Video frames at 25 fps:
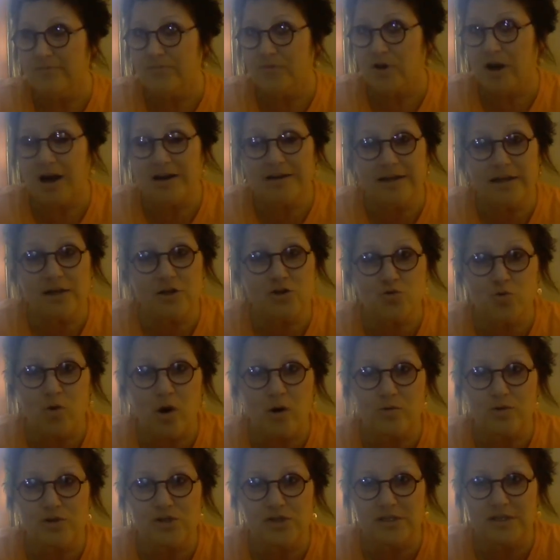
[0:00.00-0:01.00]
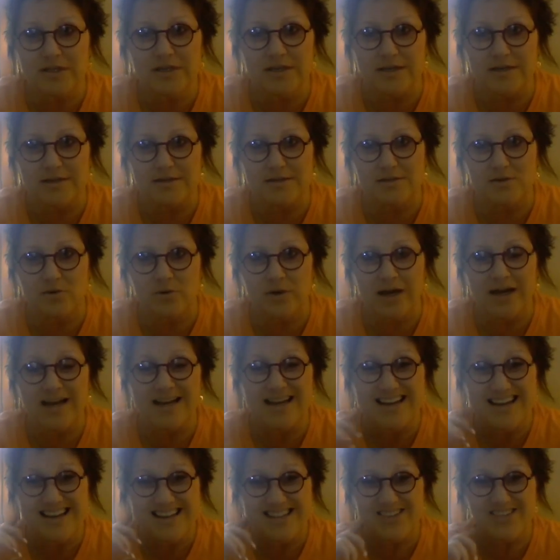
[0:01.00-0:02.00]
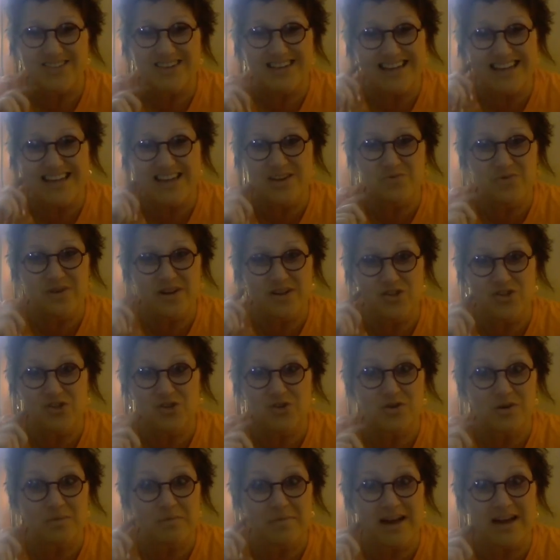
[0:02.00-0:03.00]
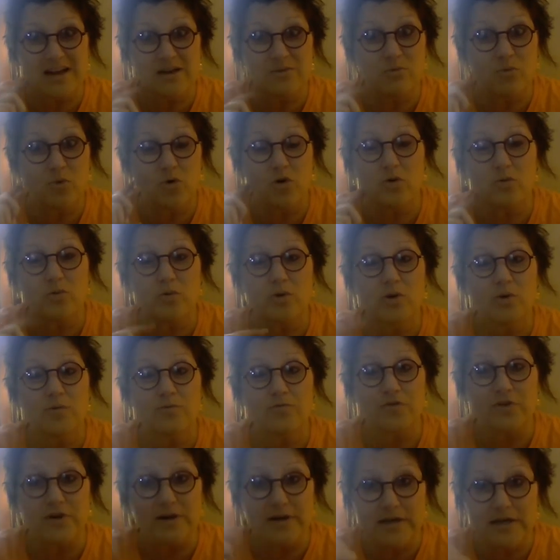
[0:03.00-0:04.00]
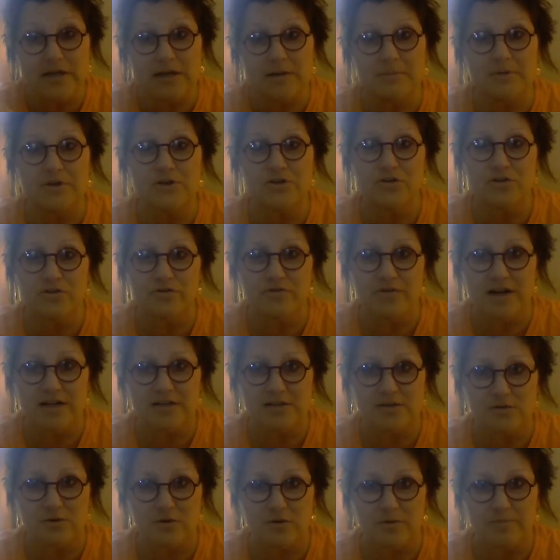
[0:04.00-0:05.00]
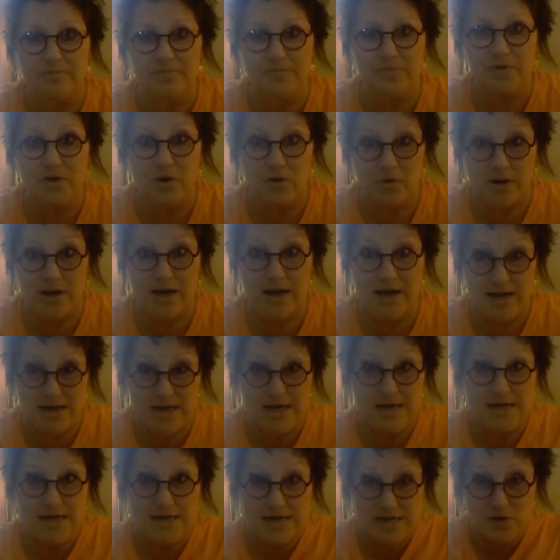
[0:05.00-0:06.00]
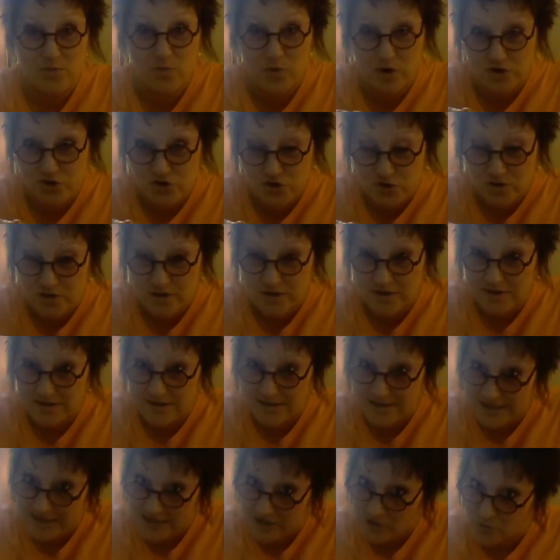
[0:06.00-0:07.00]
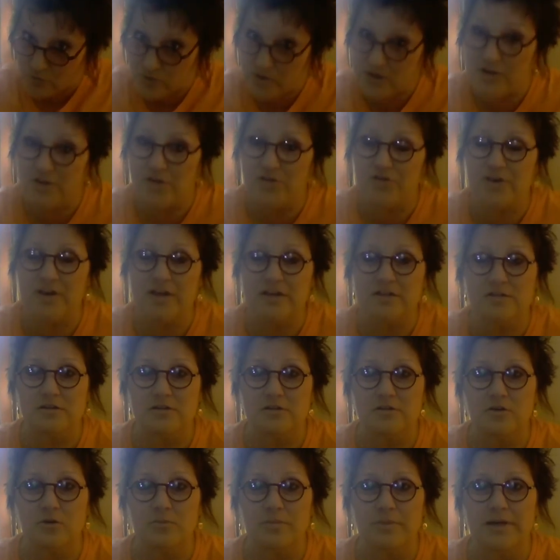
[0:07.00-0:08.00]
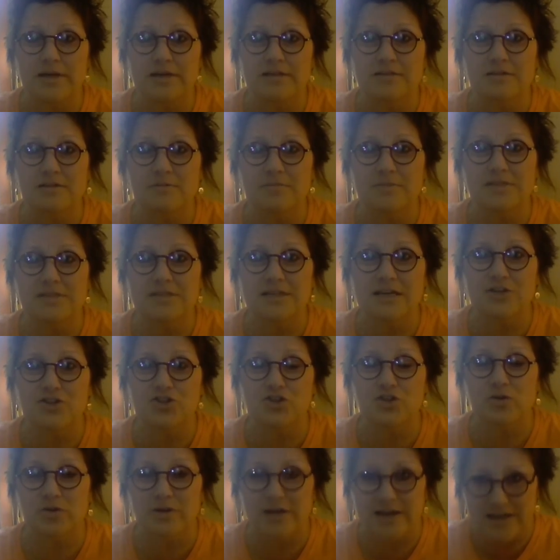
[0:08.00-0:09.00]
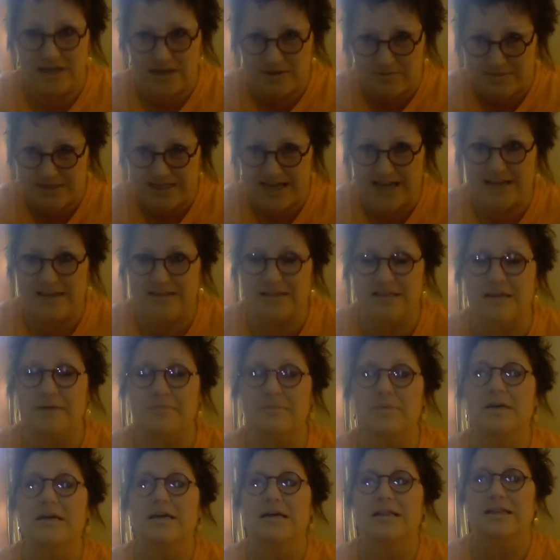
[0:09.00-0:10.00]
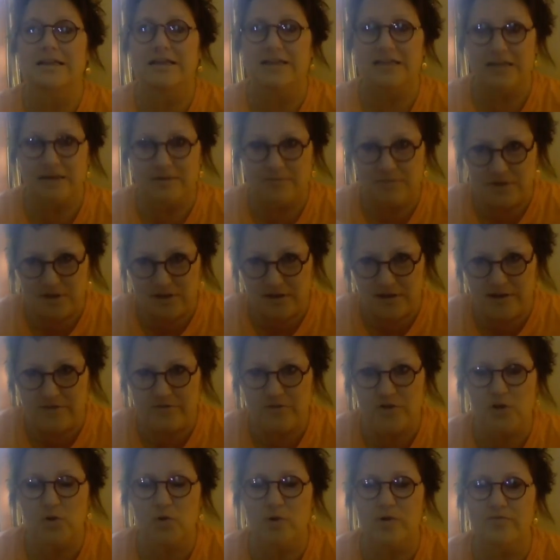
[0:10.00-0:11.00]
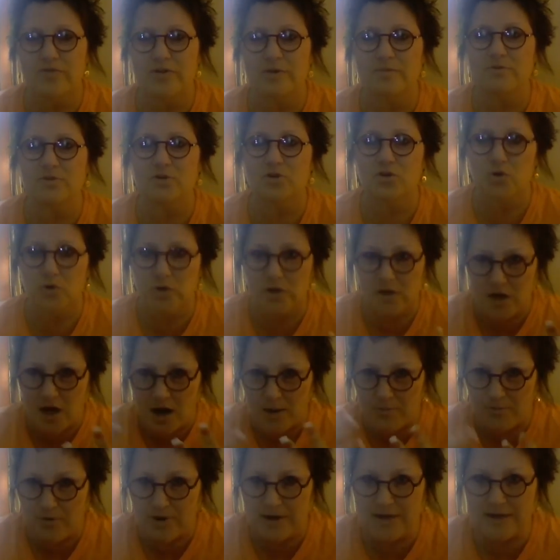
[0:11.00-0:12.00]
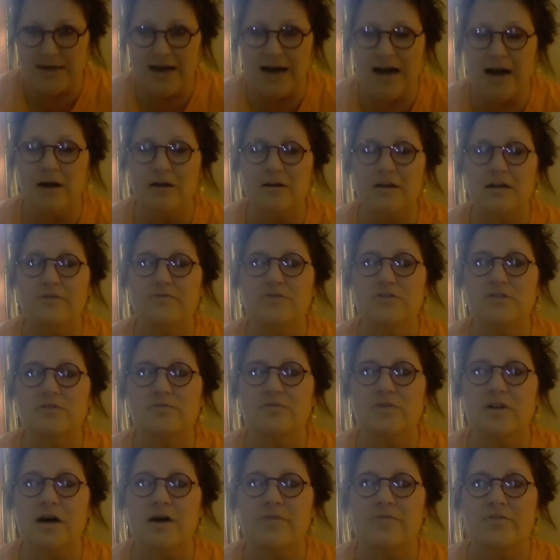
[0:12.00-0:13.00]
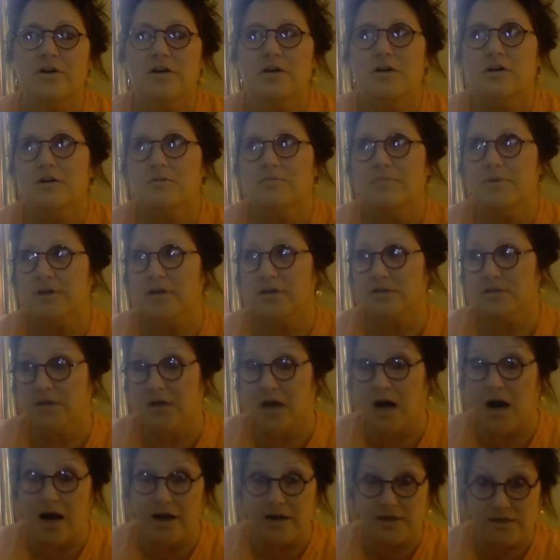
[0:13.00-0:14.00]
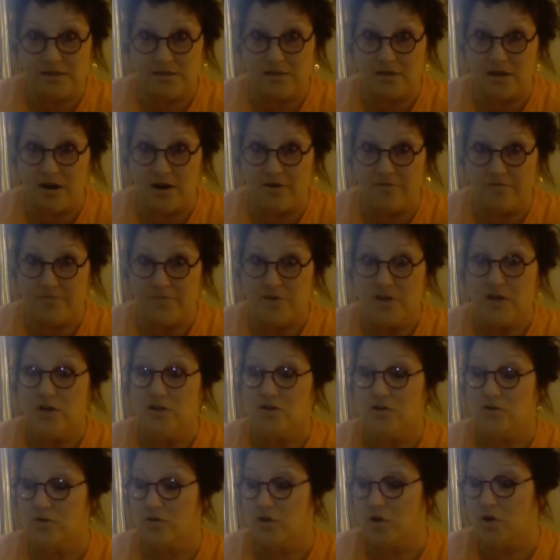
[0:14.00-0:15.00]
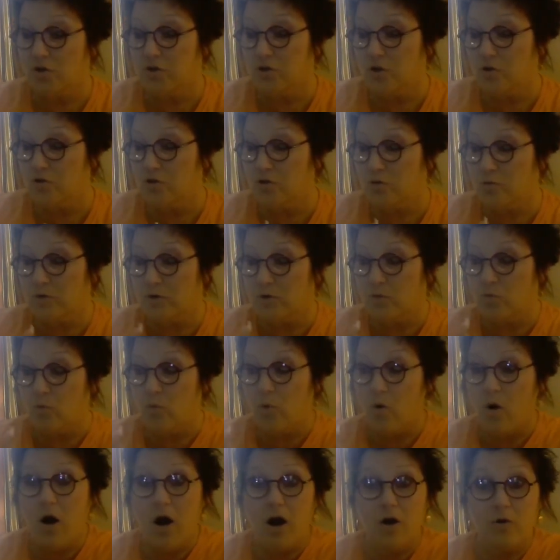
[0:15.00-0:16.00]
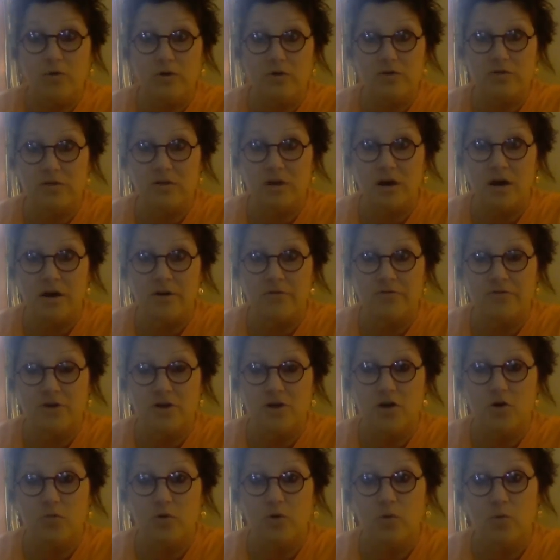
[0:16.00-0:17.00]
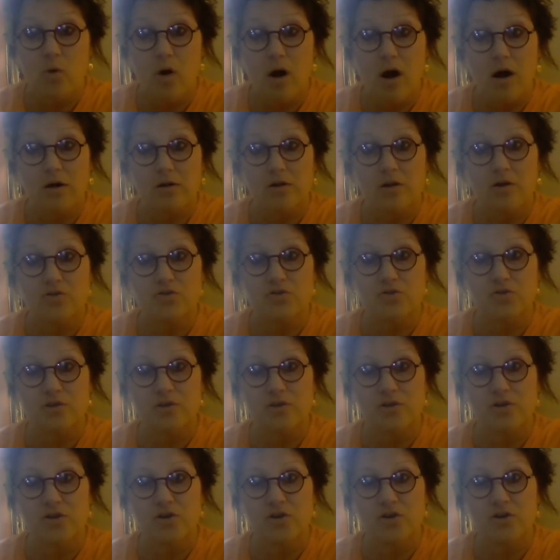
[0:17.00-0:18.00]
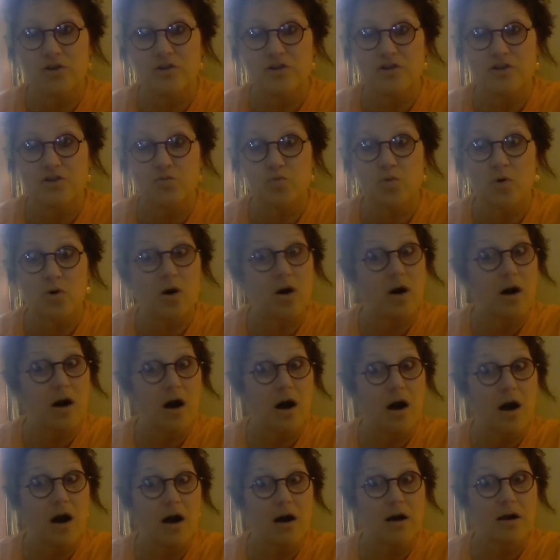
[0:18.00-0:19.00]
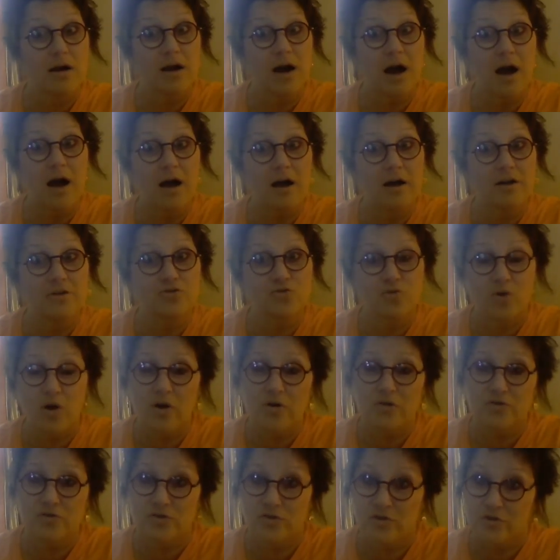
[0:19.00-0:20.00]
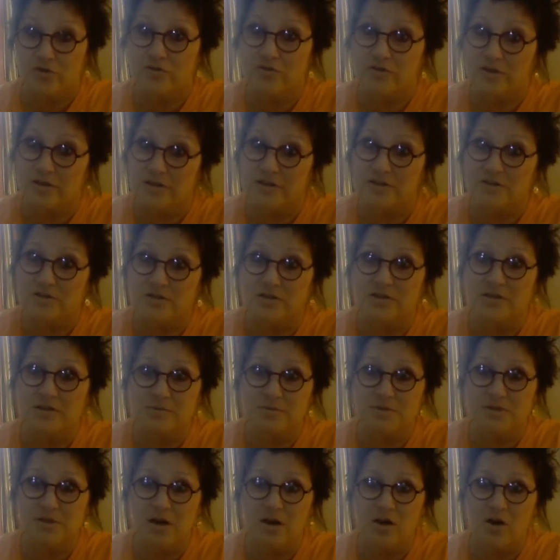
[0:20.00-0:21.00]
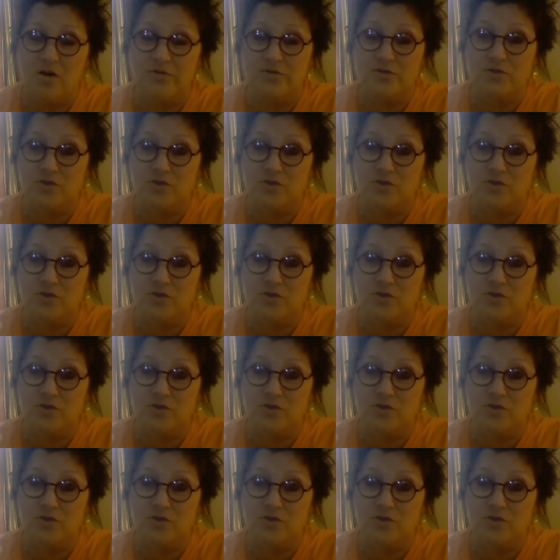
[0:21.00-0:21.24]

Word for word: God can't dwell where sin is, okay? So he wants you to make more room for him in your vessel. Okay? He wants you to get rid of the things that so easily beset you. Let him take them. Let him deliver you of them so you can operate in higher levels of love because God is love. So the closer we walk with love, we walk closer to the goodness. Well, God draws good things to himself.